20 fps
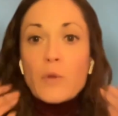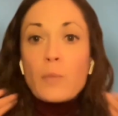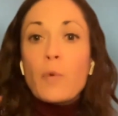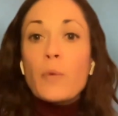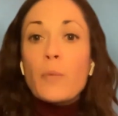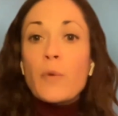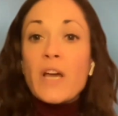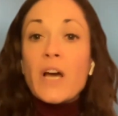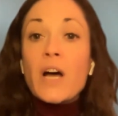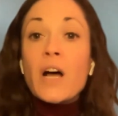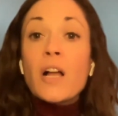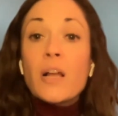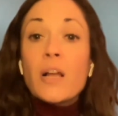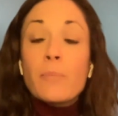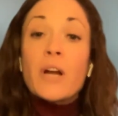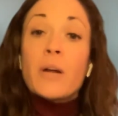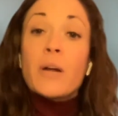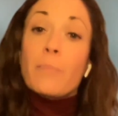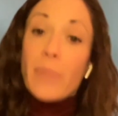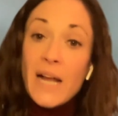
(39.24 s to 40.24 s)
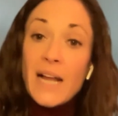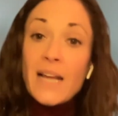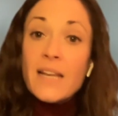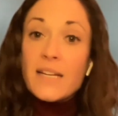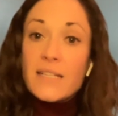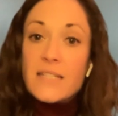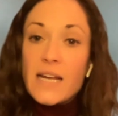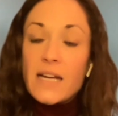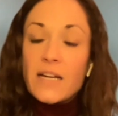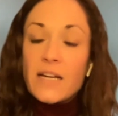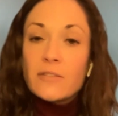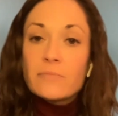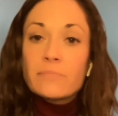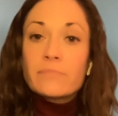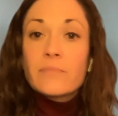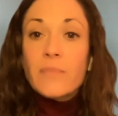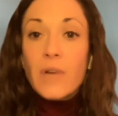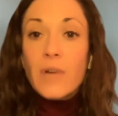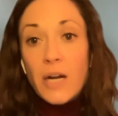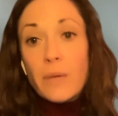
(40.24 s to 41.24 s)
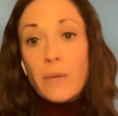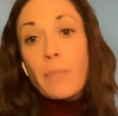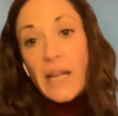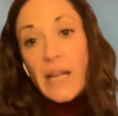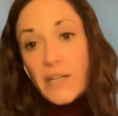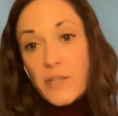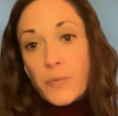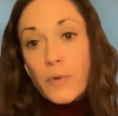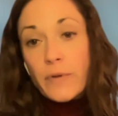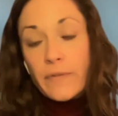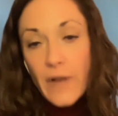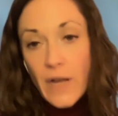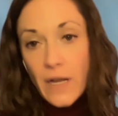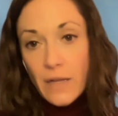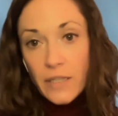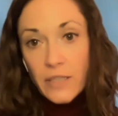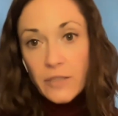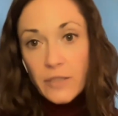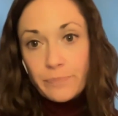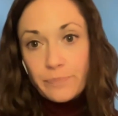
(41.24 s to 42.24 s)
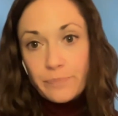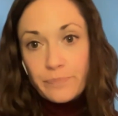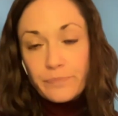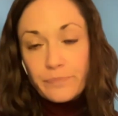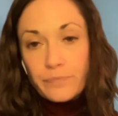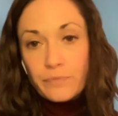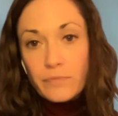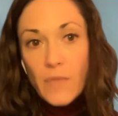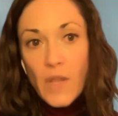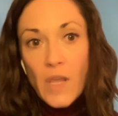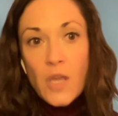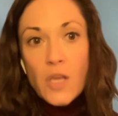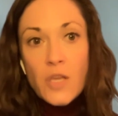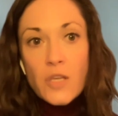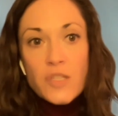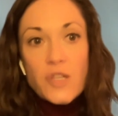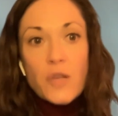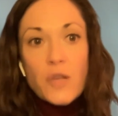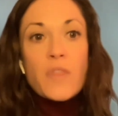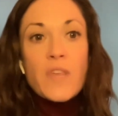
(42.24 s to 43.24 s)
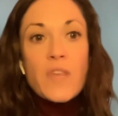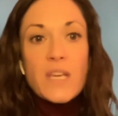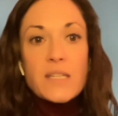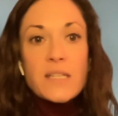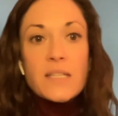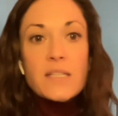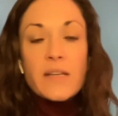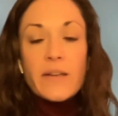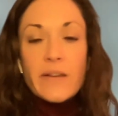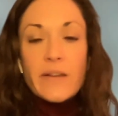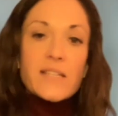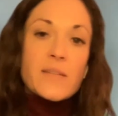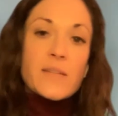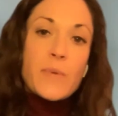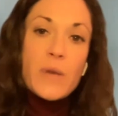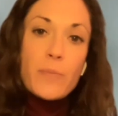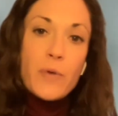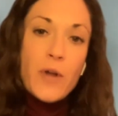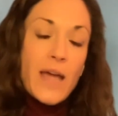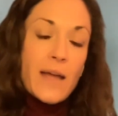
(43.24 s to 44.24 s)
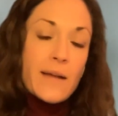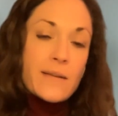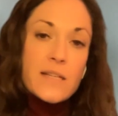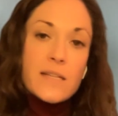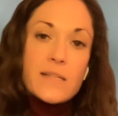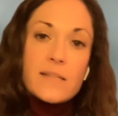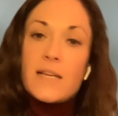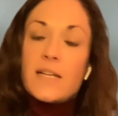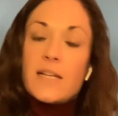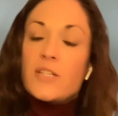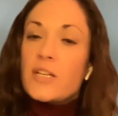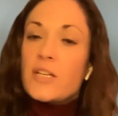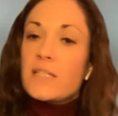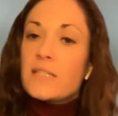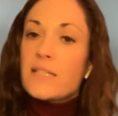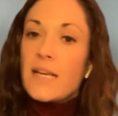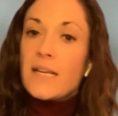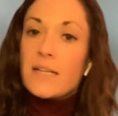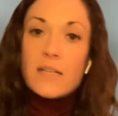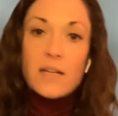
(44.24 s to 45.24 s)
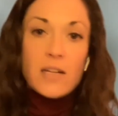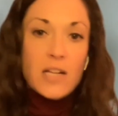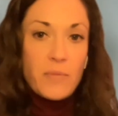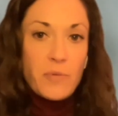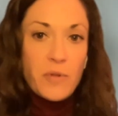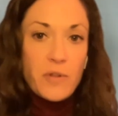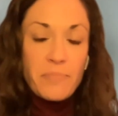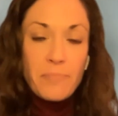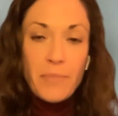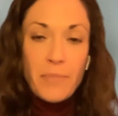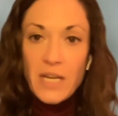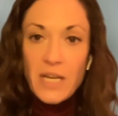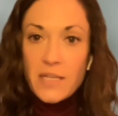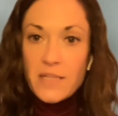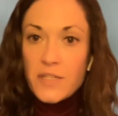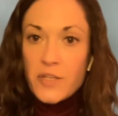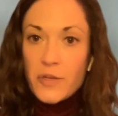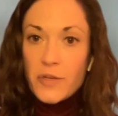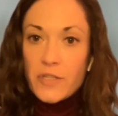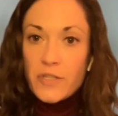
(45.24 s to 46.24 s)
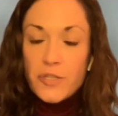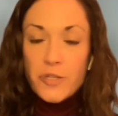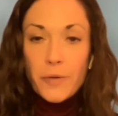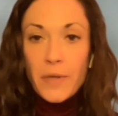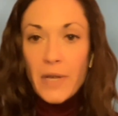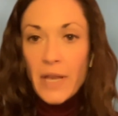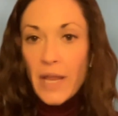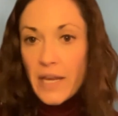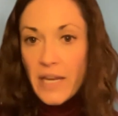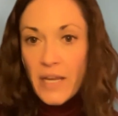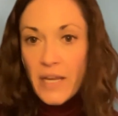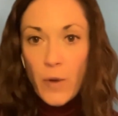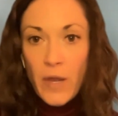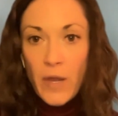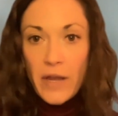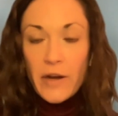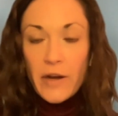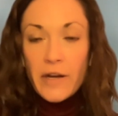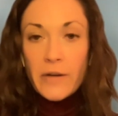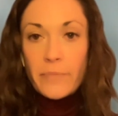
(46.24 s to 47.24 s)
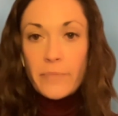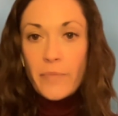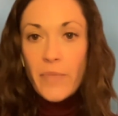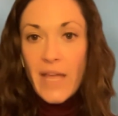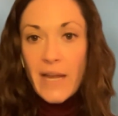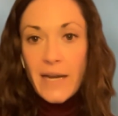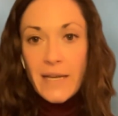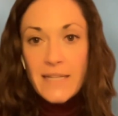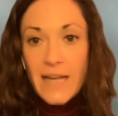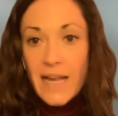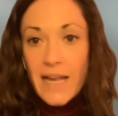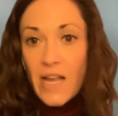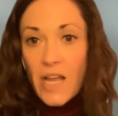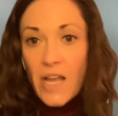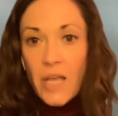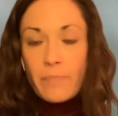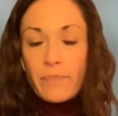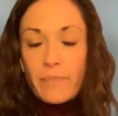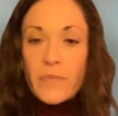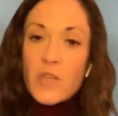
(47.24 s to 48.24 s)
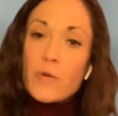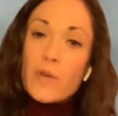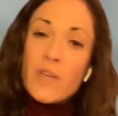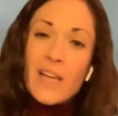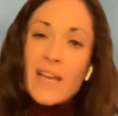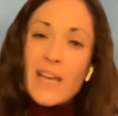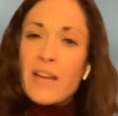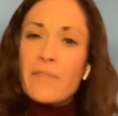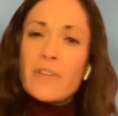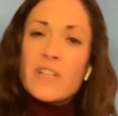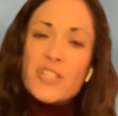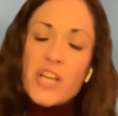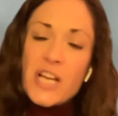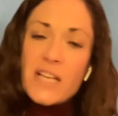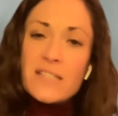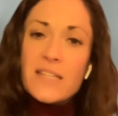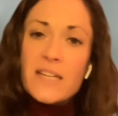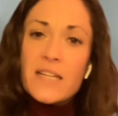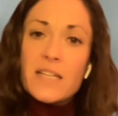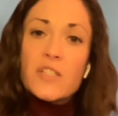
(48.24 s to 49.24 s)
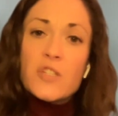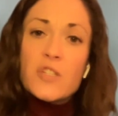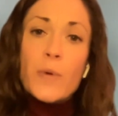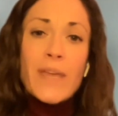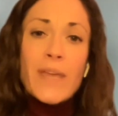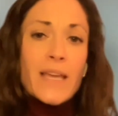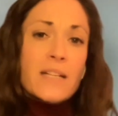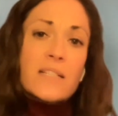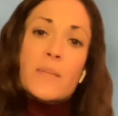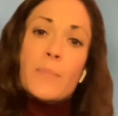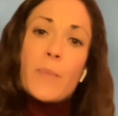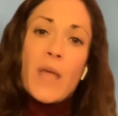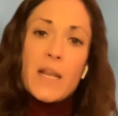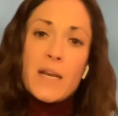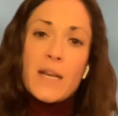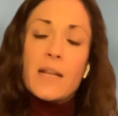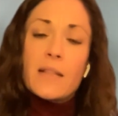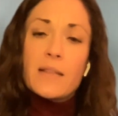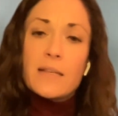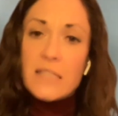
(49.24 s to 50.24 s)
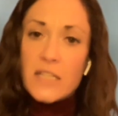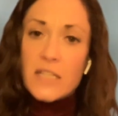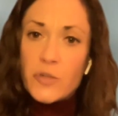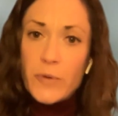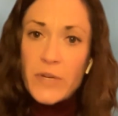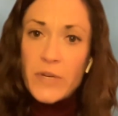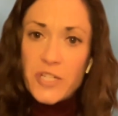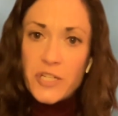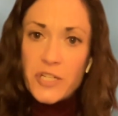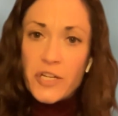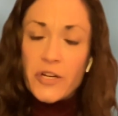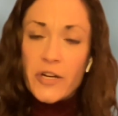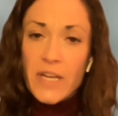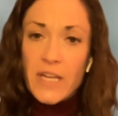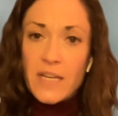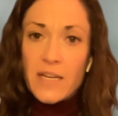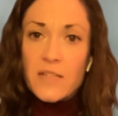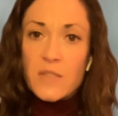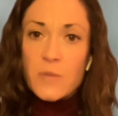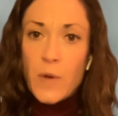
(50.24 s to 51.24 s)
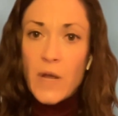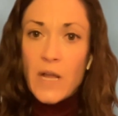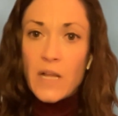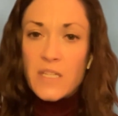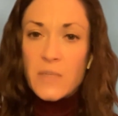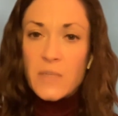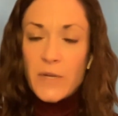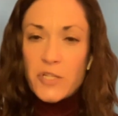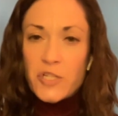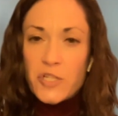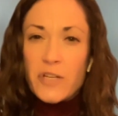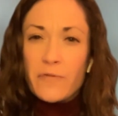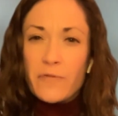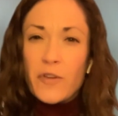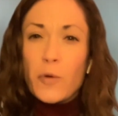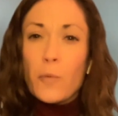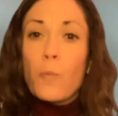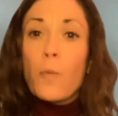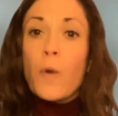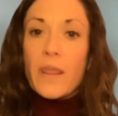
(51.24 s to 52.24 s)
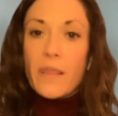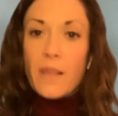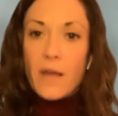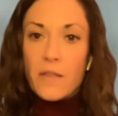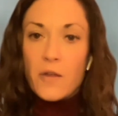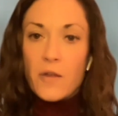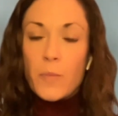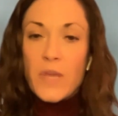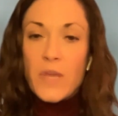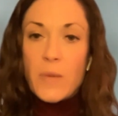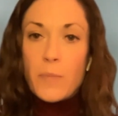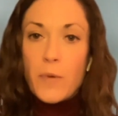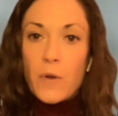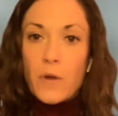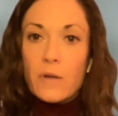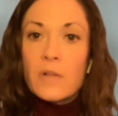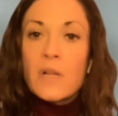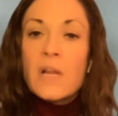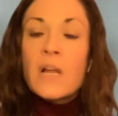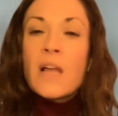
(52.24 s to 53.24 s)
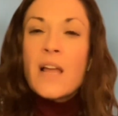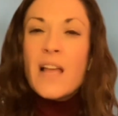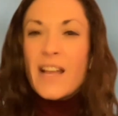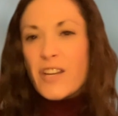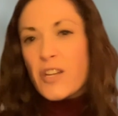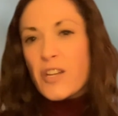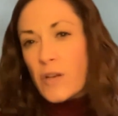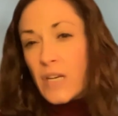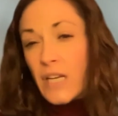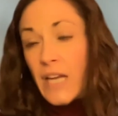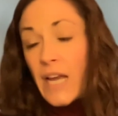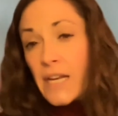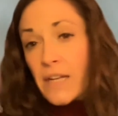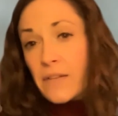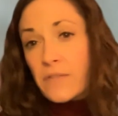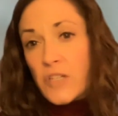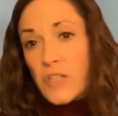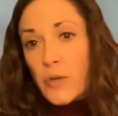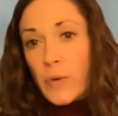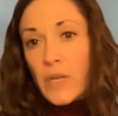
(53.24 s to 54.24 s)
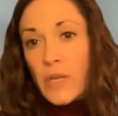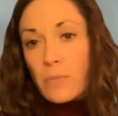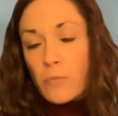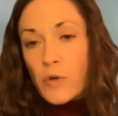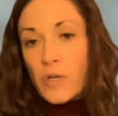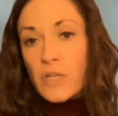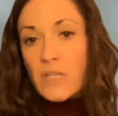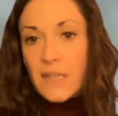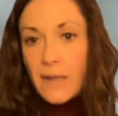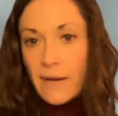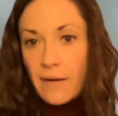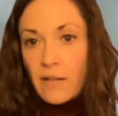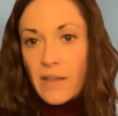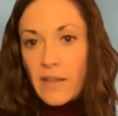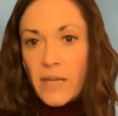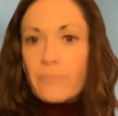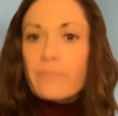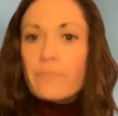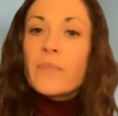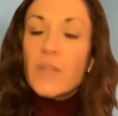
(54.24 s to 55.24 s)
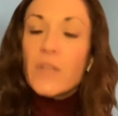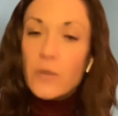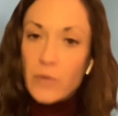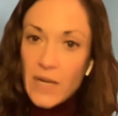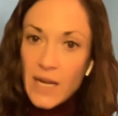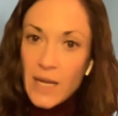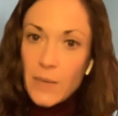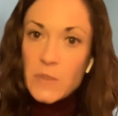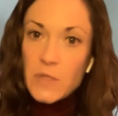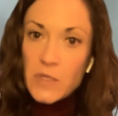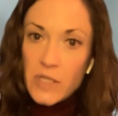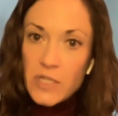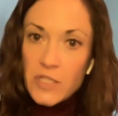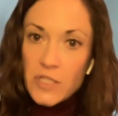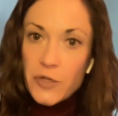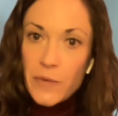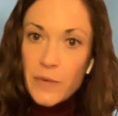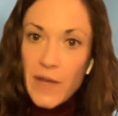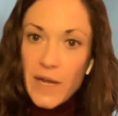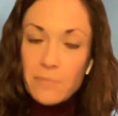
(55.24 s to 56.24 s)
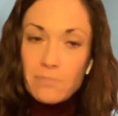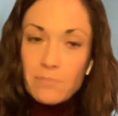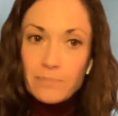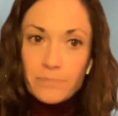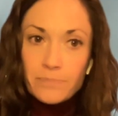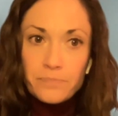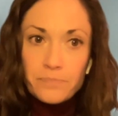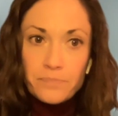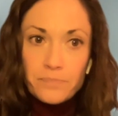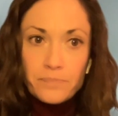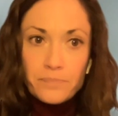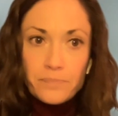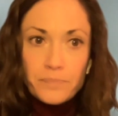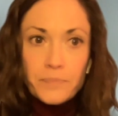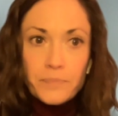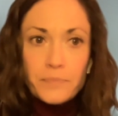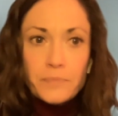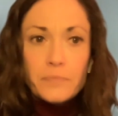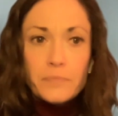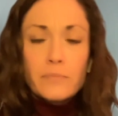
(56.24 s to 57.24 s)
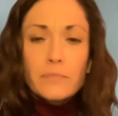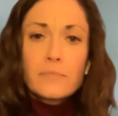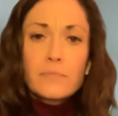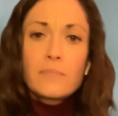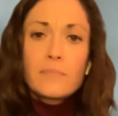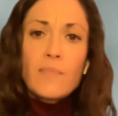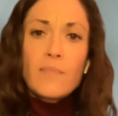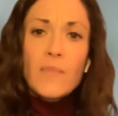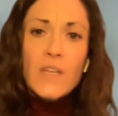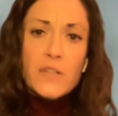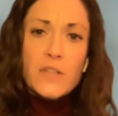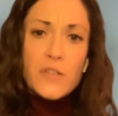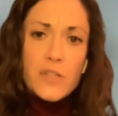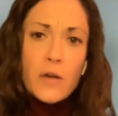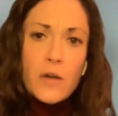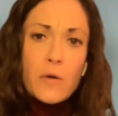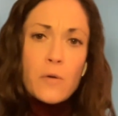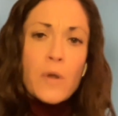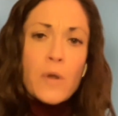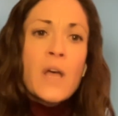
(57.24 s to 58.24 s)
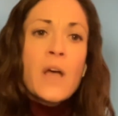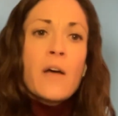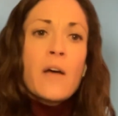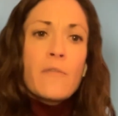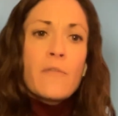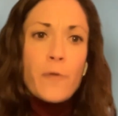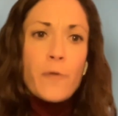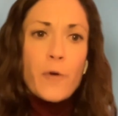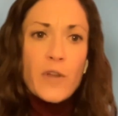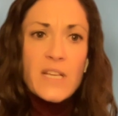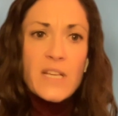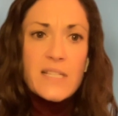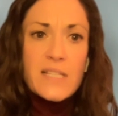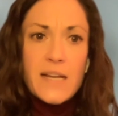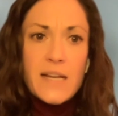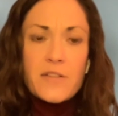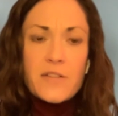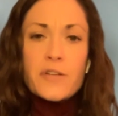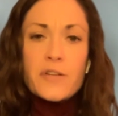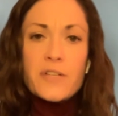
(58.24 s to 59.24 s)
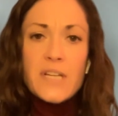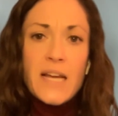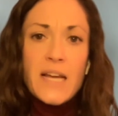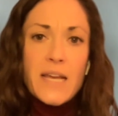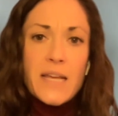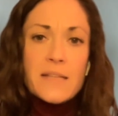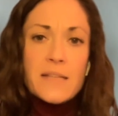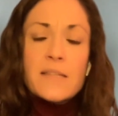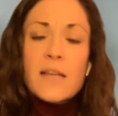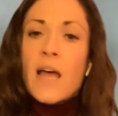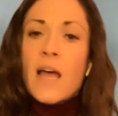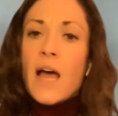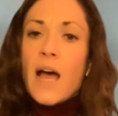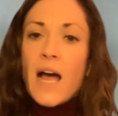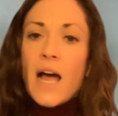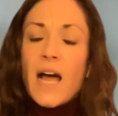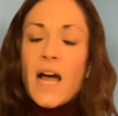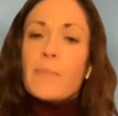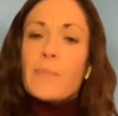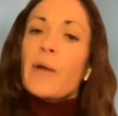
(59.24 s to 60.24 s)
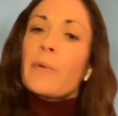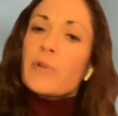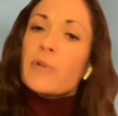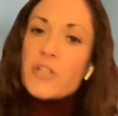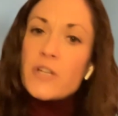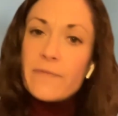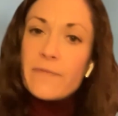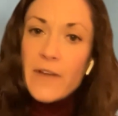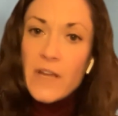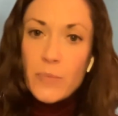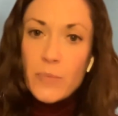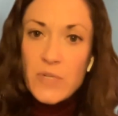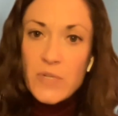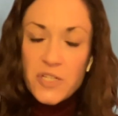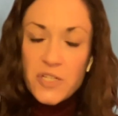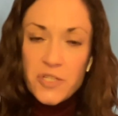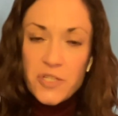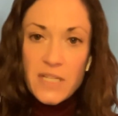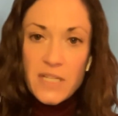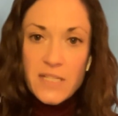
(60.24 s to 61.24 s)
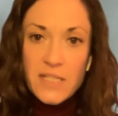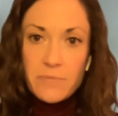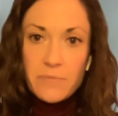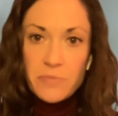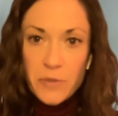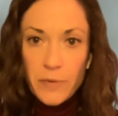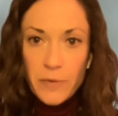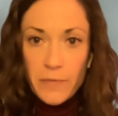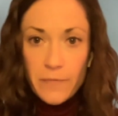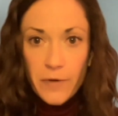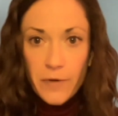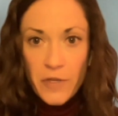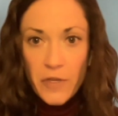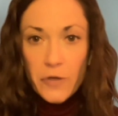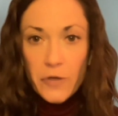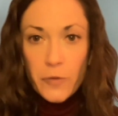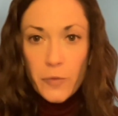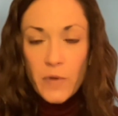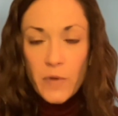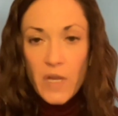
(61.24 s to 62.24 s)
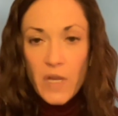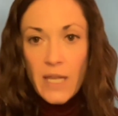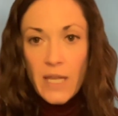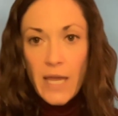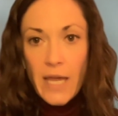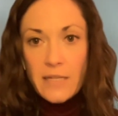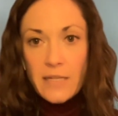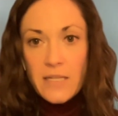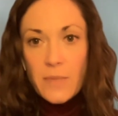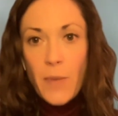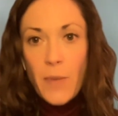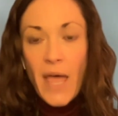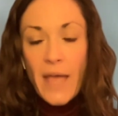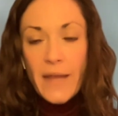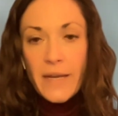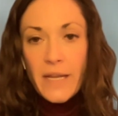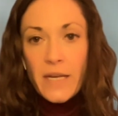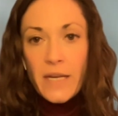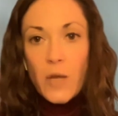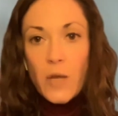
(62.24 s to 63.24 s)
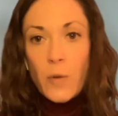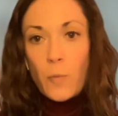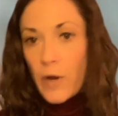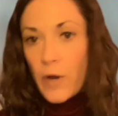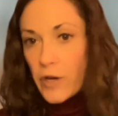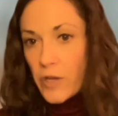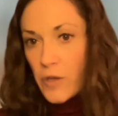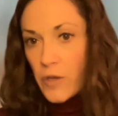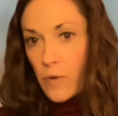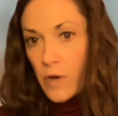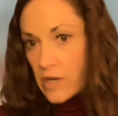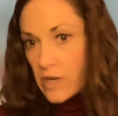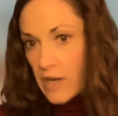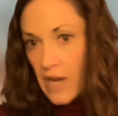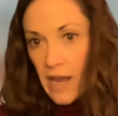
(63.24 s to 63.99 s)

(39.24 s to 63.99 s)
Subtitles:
when we calm our body down, our mind will follow. So this is going to be a practice that just takes a couple of minutes. You can do it anywhere, anytime. You can kind of adjust it and tweak it depending on the situation you're in as well, especially if you're with other people. You need to kind of do it more subtly. You can absolutely do that. So for this exercise, I want you to find a position that's comfortable for you. And again, depending on where you are